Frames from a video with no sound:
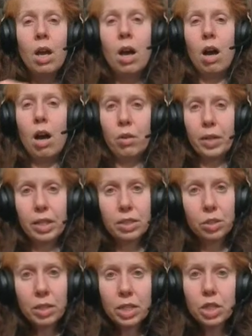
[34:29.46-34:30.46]
All right,
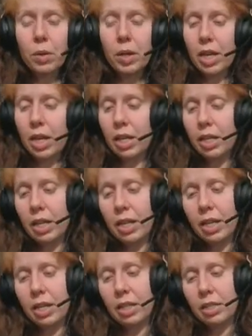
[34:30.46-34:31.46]
so let's go ahead
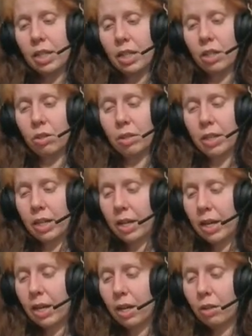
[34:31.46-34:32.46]
and take a look
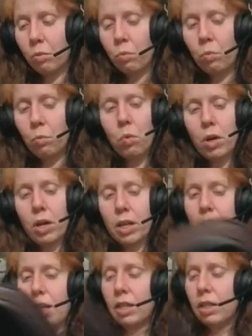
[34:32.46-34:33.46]
at
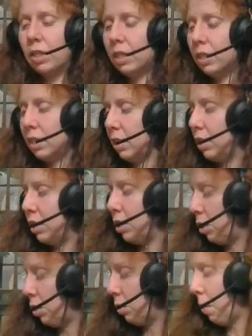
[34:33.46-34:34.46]
what God leads us to.